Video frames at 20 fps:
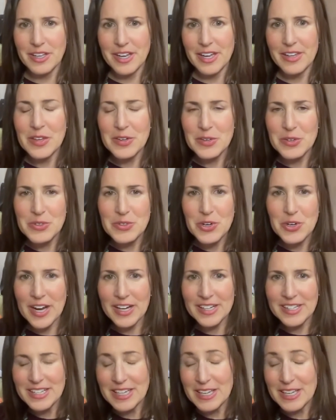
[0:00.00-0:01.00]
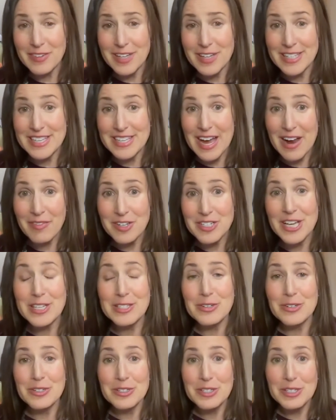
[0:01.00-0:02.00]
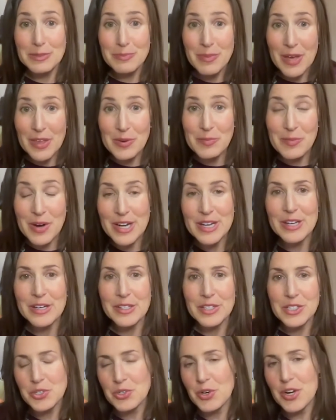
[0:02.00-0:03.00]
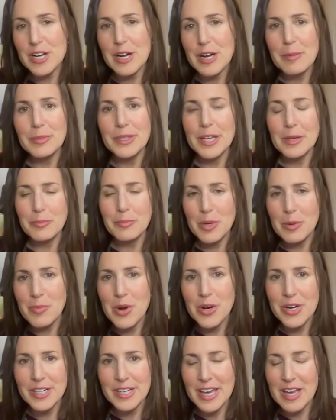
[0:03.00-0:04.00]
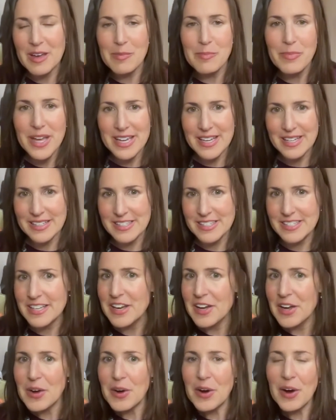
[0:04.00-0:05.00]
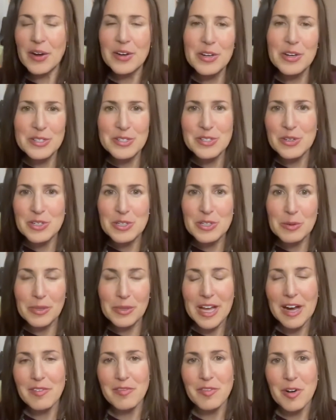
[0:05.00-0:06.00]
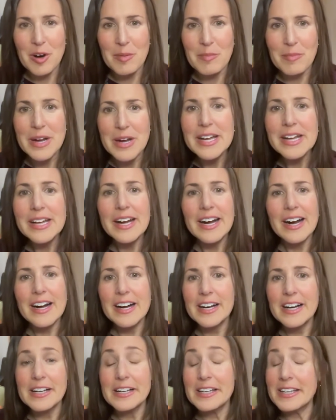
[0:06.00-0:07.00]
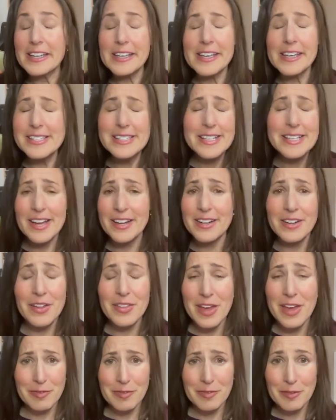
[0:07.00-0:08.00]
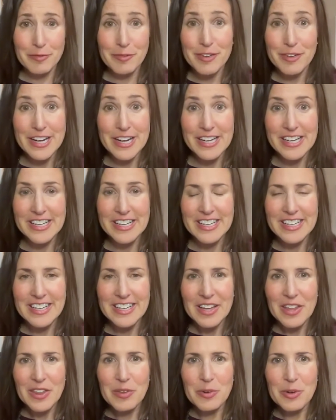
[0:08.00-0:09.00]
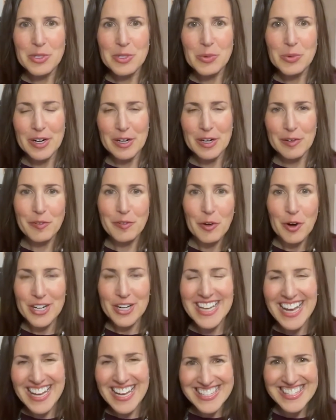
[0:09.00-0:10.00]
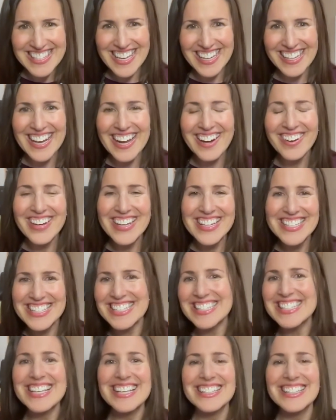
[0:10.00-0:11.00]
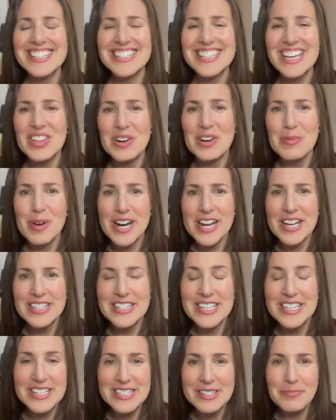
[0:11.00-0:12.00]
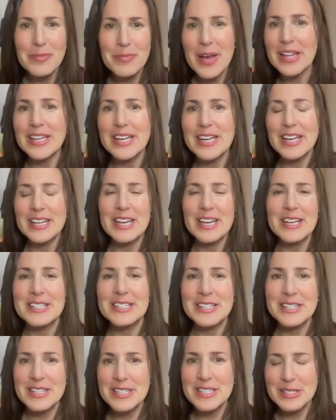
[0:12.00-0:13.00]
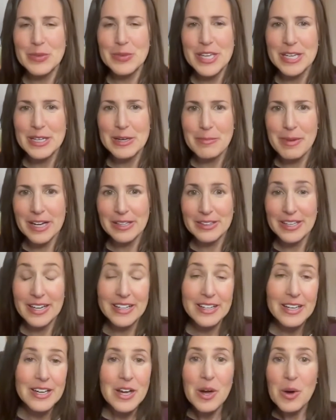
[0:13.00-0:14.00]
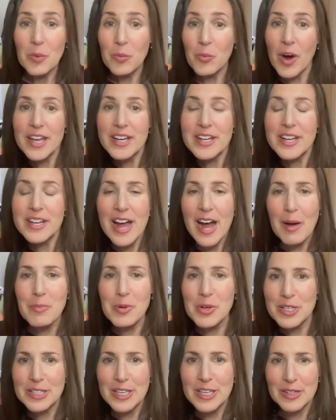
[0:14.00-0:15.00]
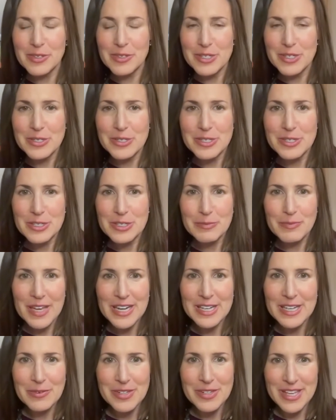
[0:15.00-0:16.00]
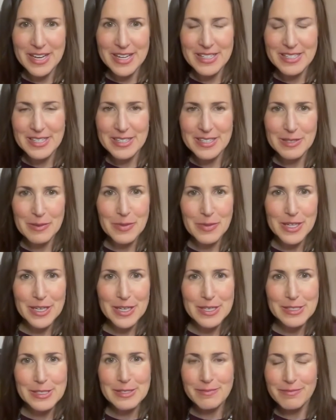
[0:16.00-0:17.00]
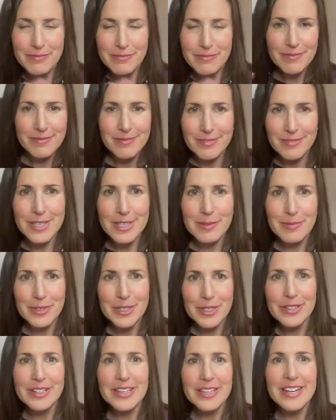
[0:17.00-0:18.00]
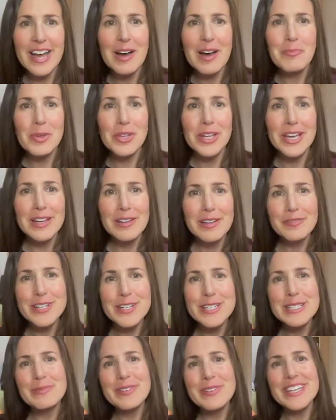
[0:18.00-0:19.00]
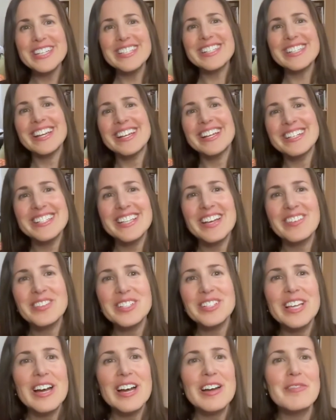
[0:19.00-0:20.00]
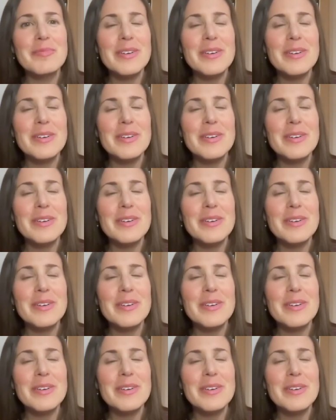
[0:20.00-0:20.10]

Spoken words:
And then you're trying to convince advertisers to spend their money on straight up like promoted campaigns on your social platform. He's gotten all that for free through Twitter for Tesla, and now he has to sell it to other brands. And he's bellyaching this week about like, why did Apple like reduce their spending with us? Is it because Tim Cook and Apple hate free speech, and I just have to laugh.